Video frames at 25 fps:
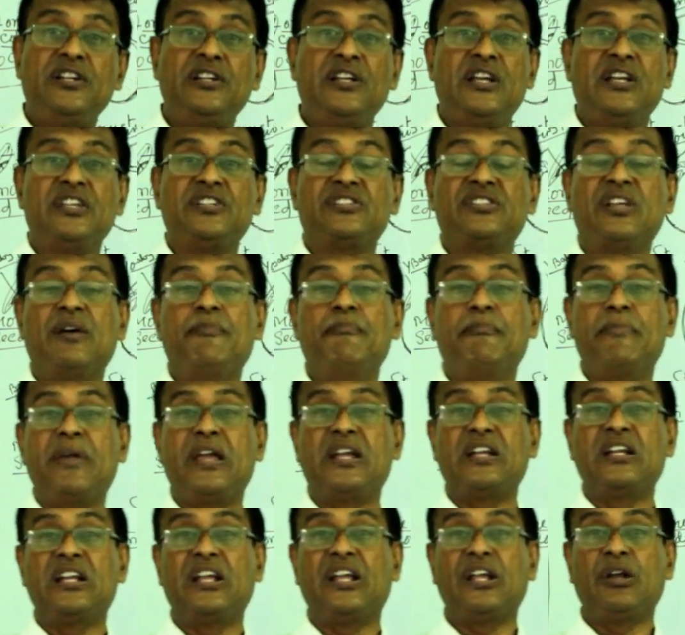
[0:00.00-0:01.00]
is the
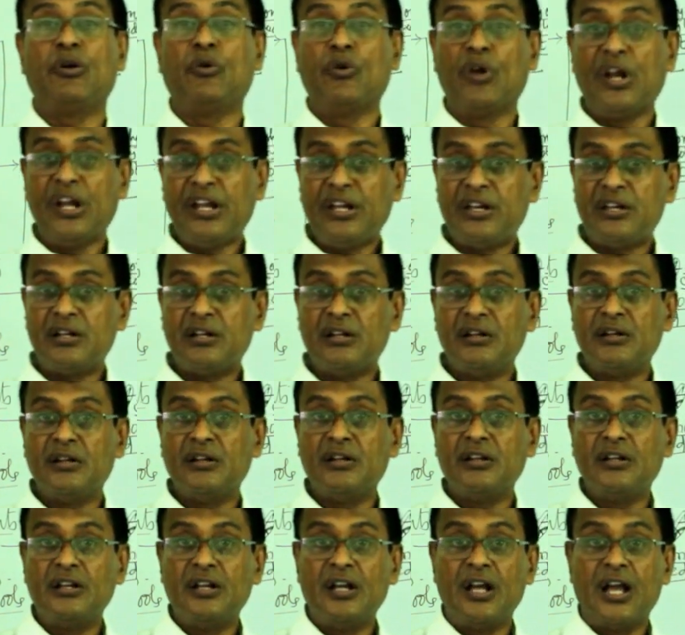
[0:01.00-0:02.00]
male unit,
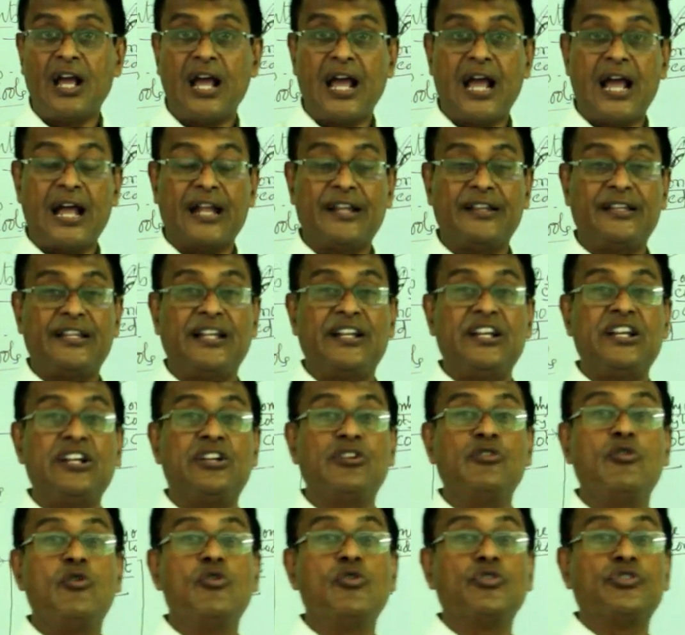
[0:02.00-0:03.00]
and then
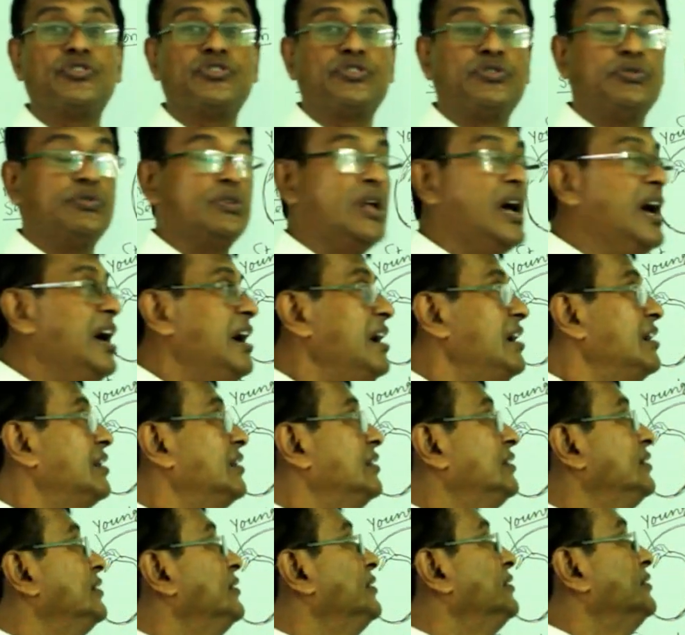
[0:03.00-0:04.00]
it goes to
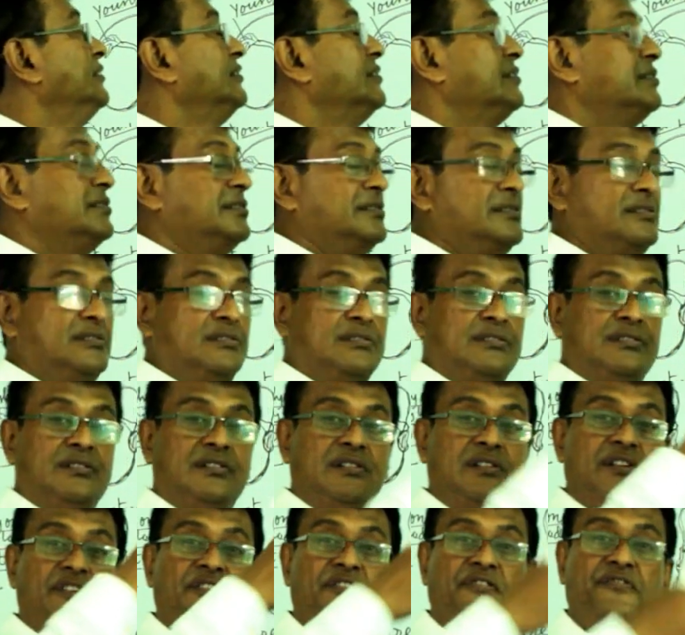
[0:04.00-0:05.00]
the
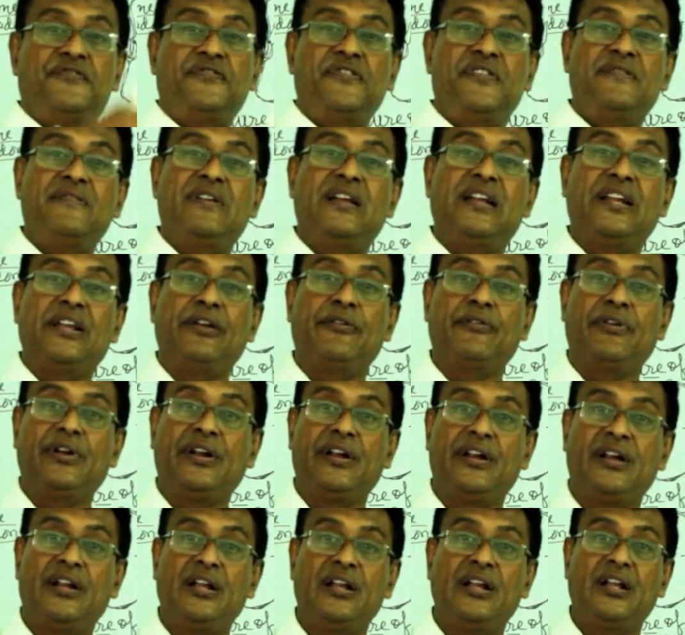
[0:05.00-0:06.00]
female
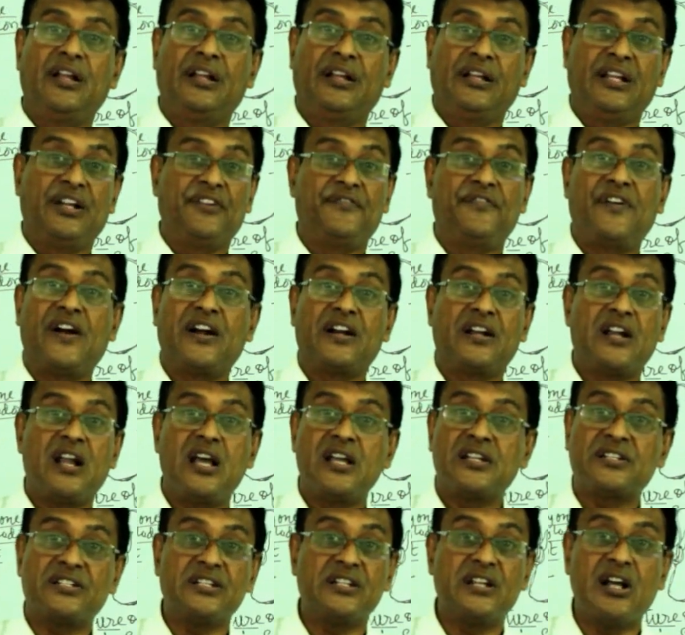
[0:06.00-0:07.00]
unit. Then
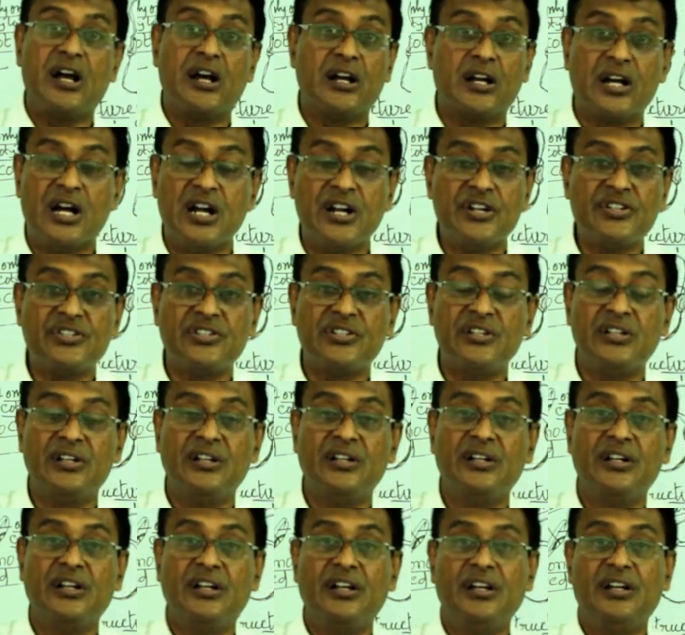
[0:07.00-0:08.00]
fertilization occurs,
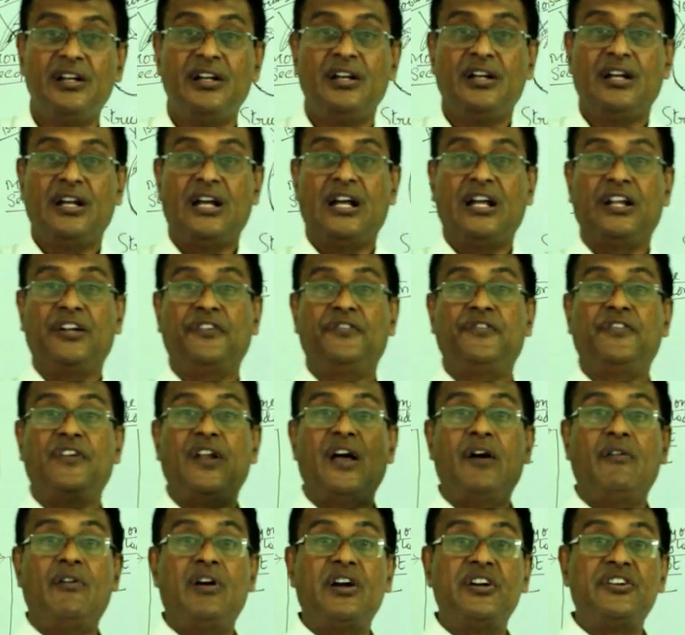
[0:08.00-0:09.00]
and
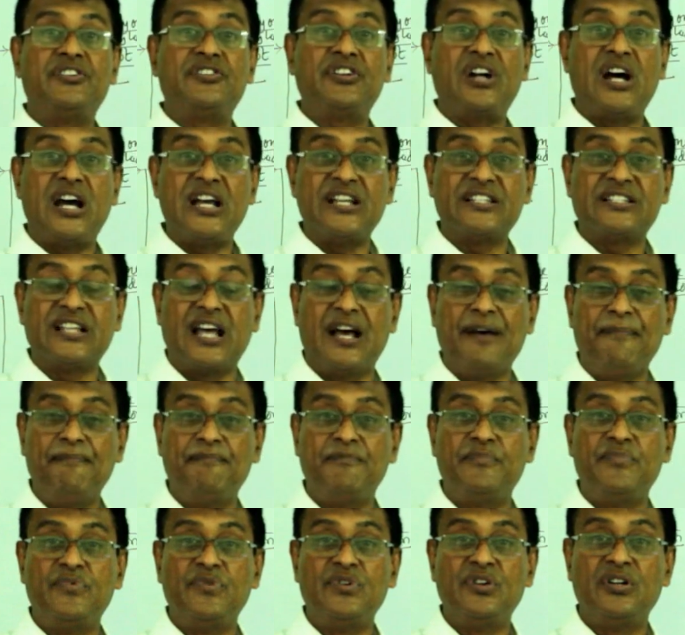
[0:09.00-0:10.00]
flower dries
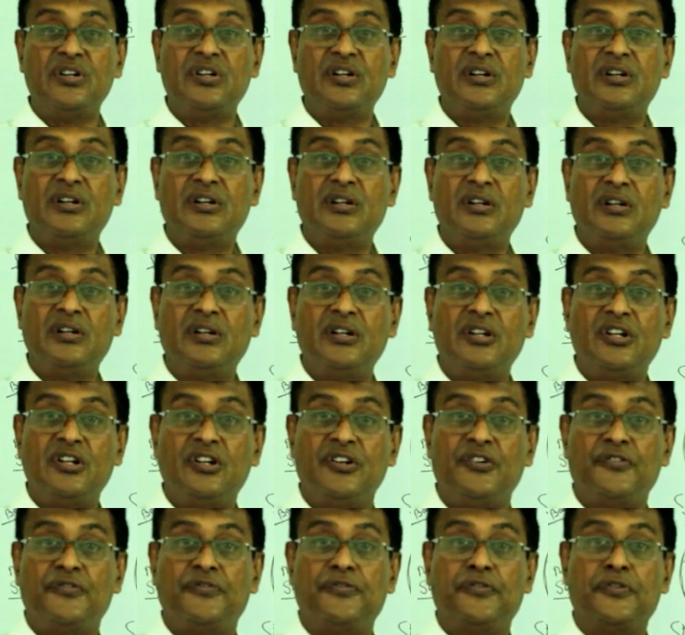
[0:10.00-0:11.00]
up,
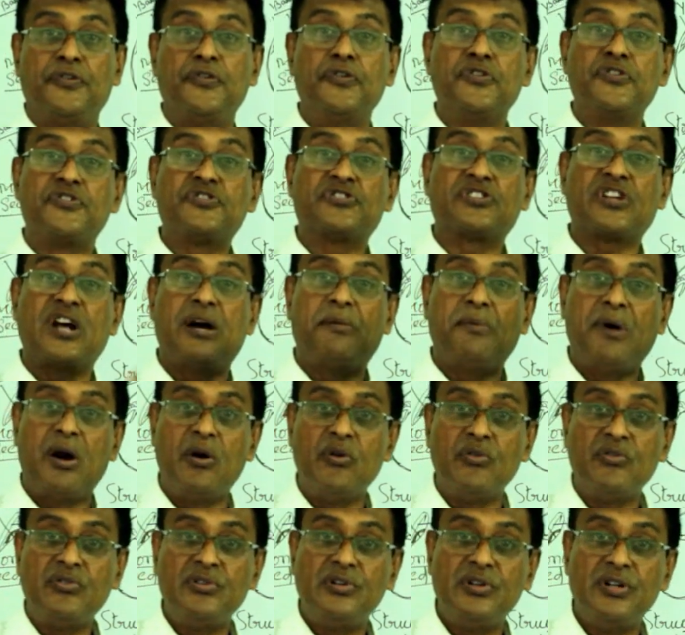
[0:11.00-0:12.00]
fruits come
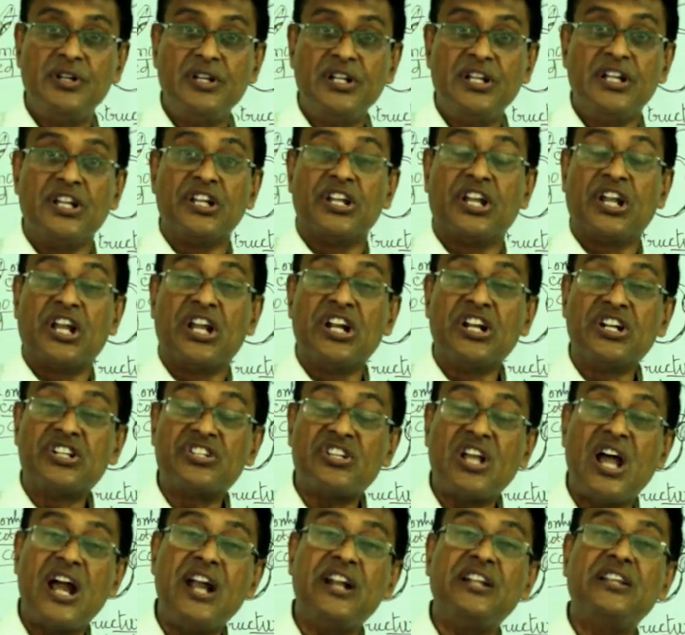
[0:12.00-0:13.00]
out.
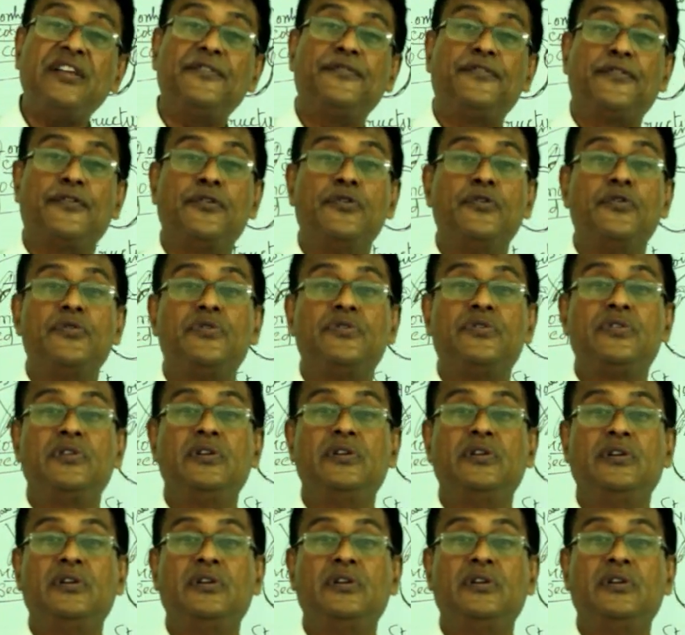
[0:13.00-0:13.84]
Inside the fruit,